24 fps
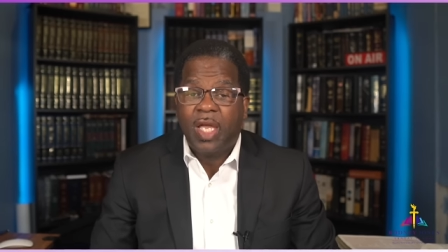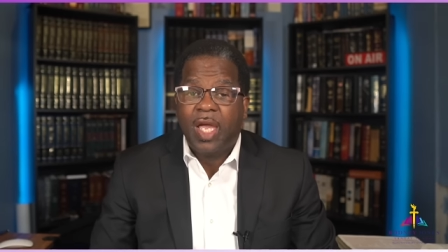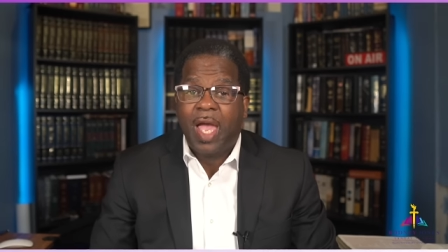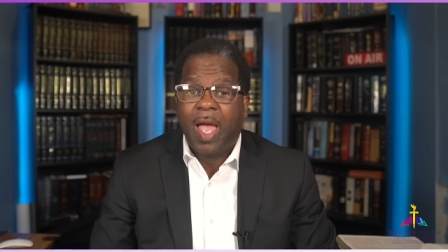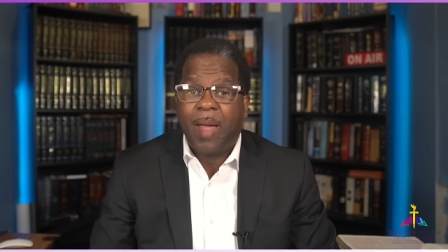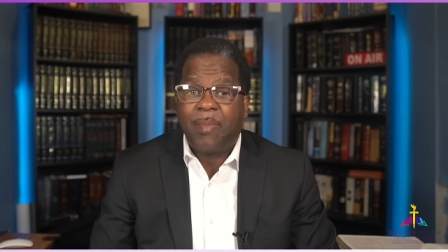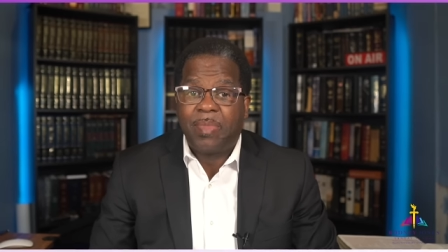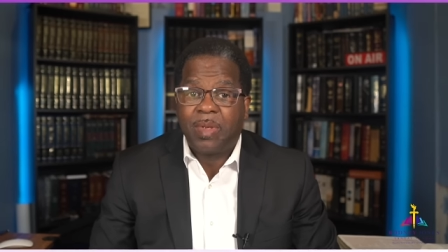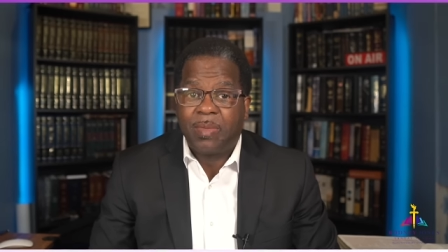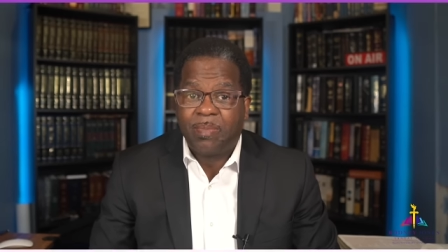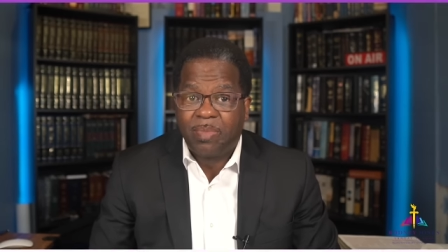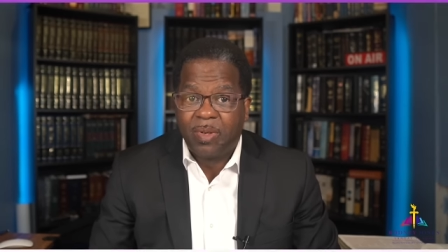
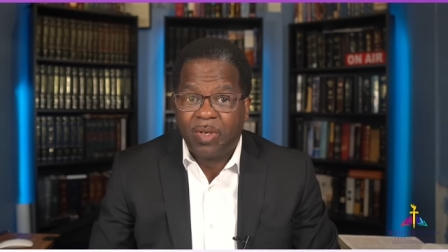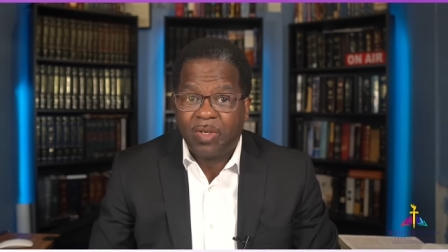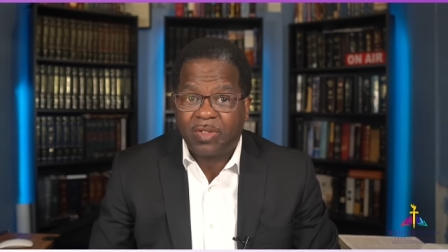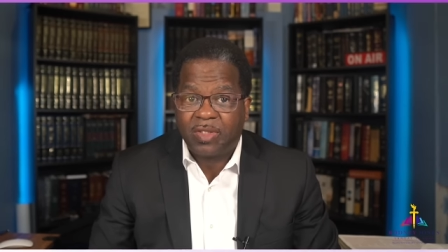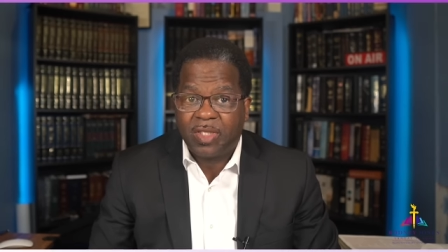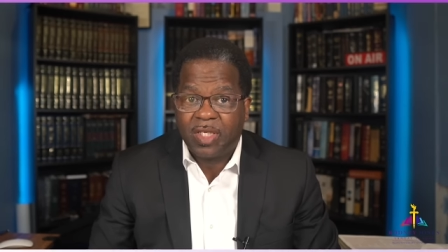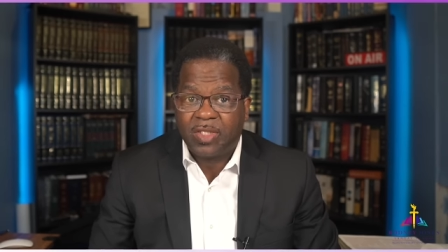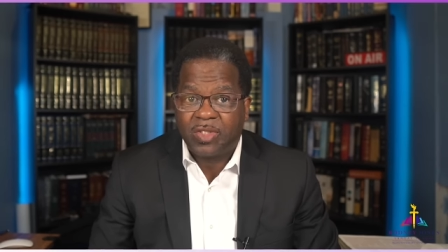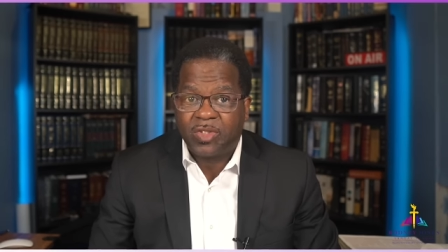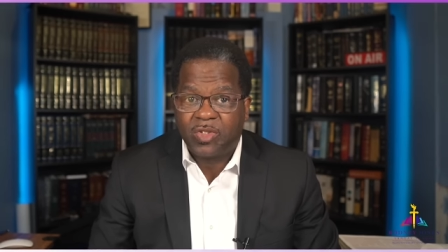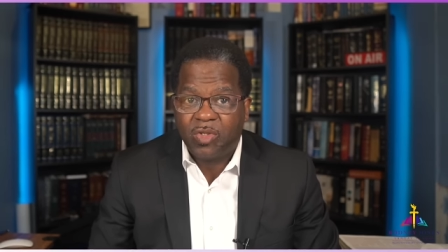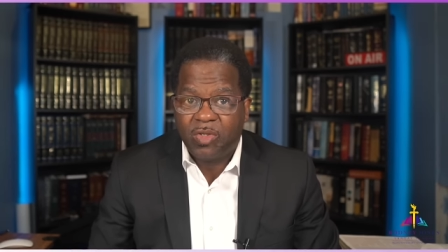Happy
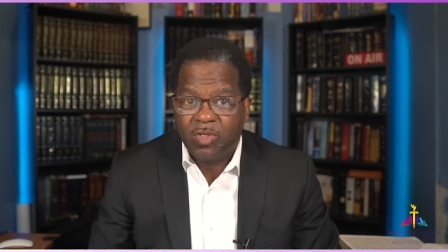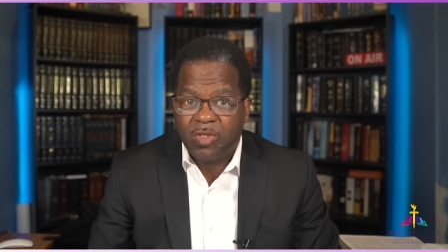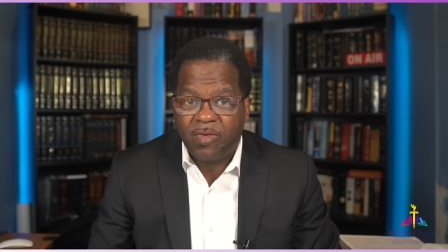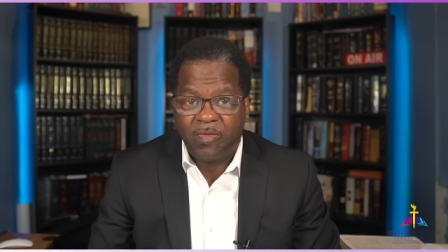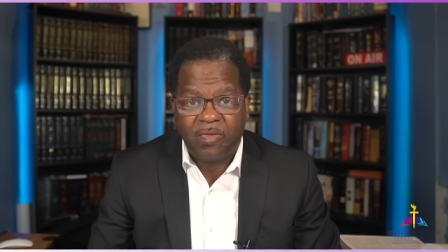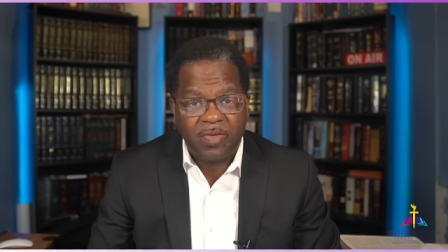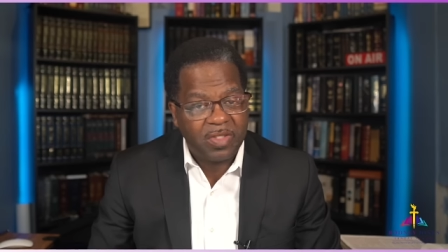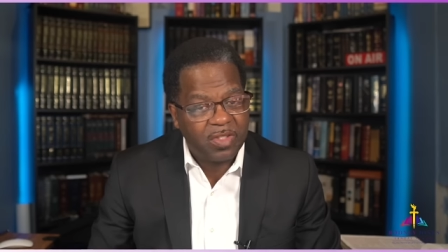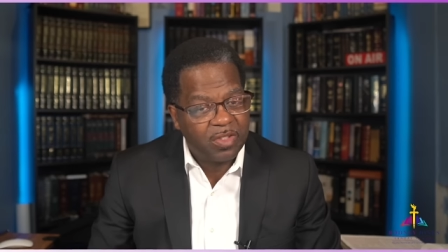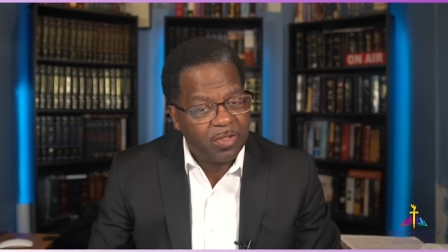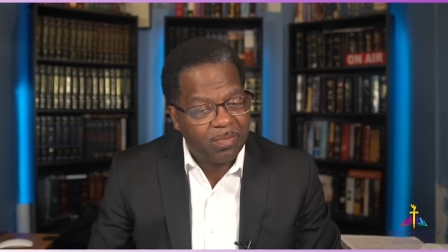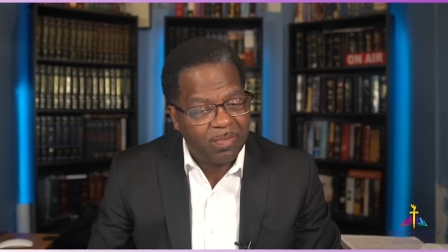birthday to you.
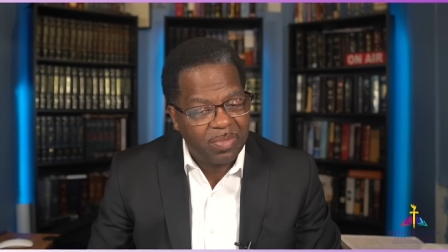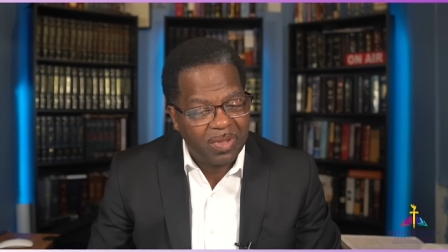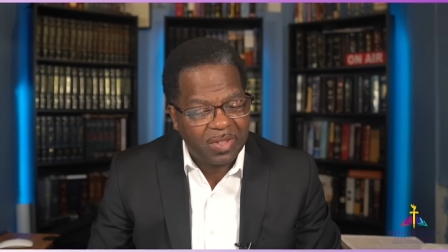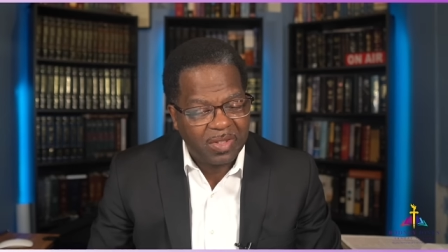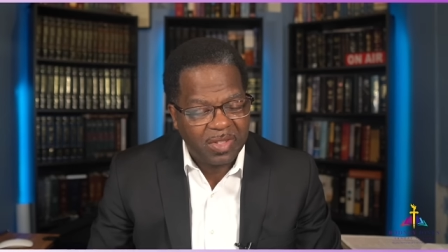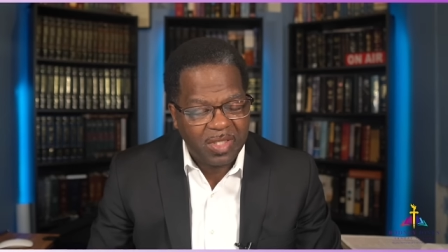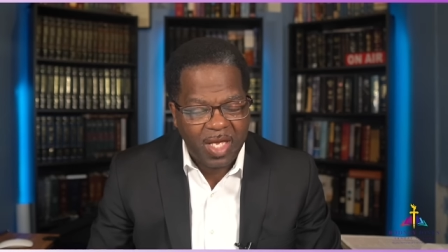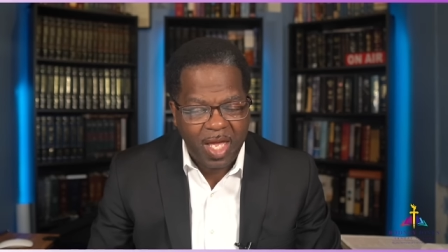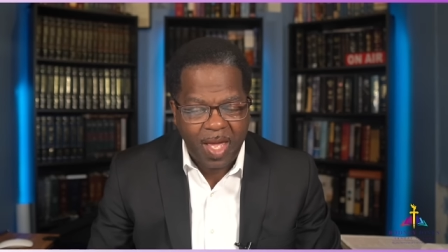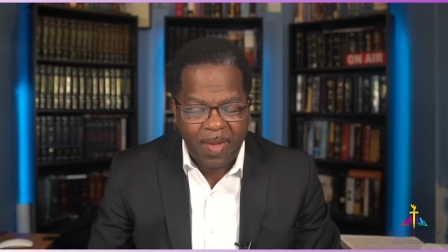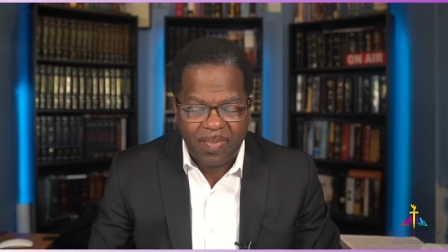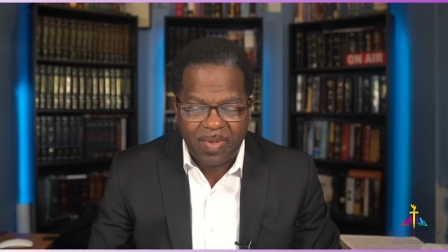If it's your
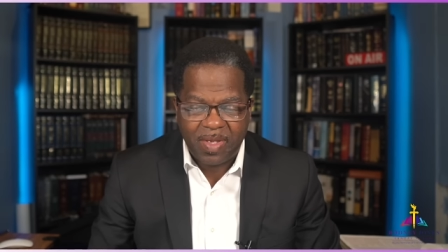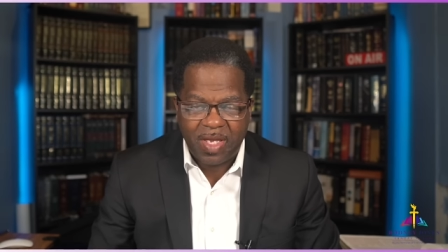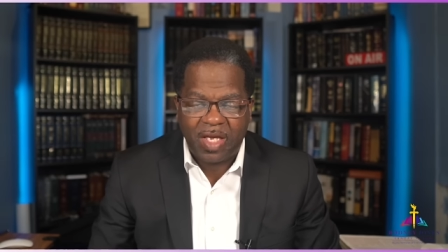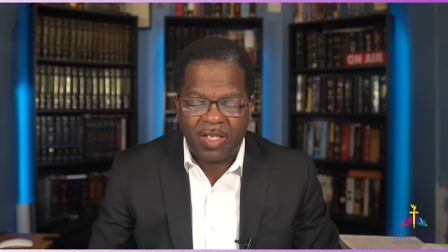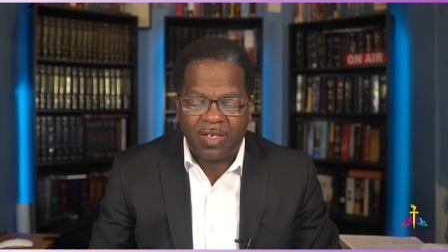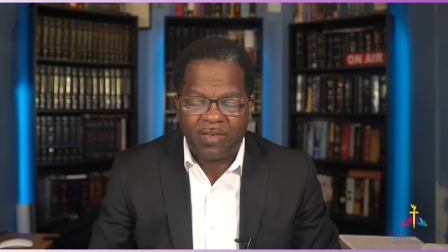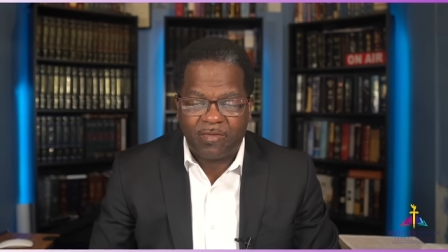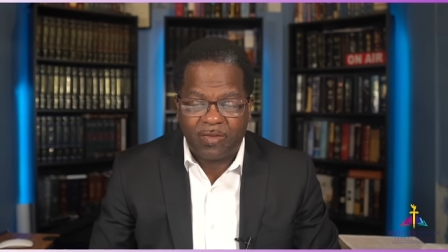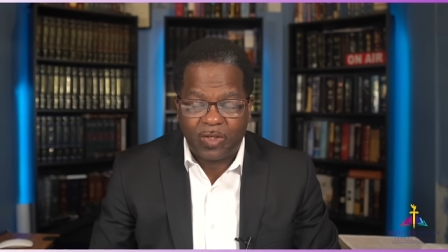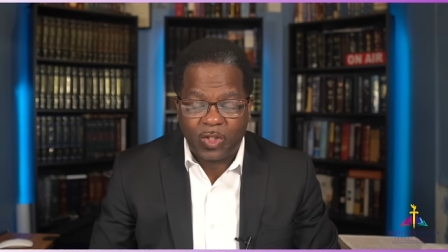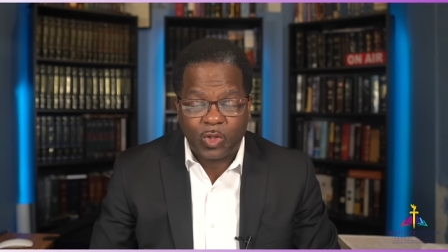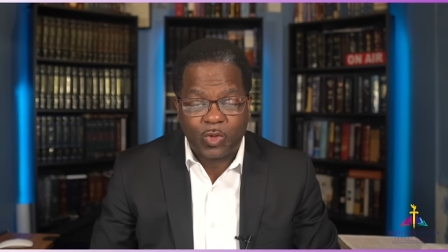birthday, happy
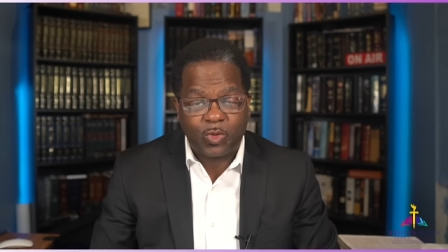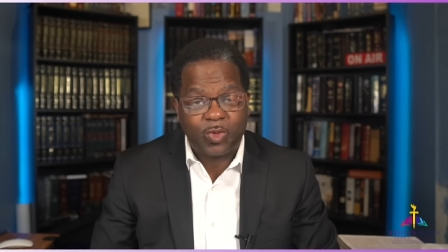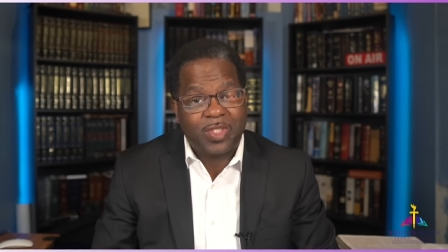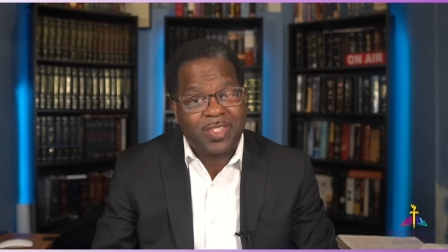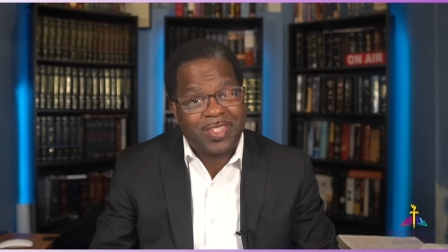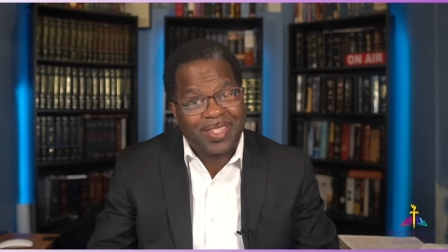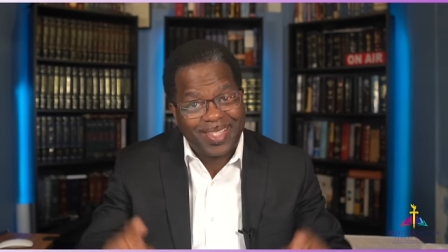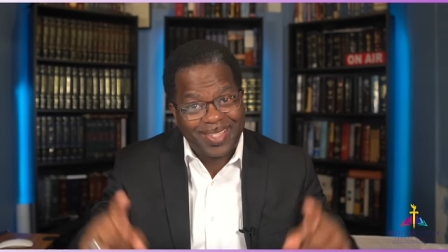anniversary.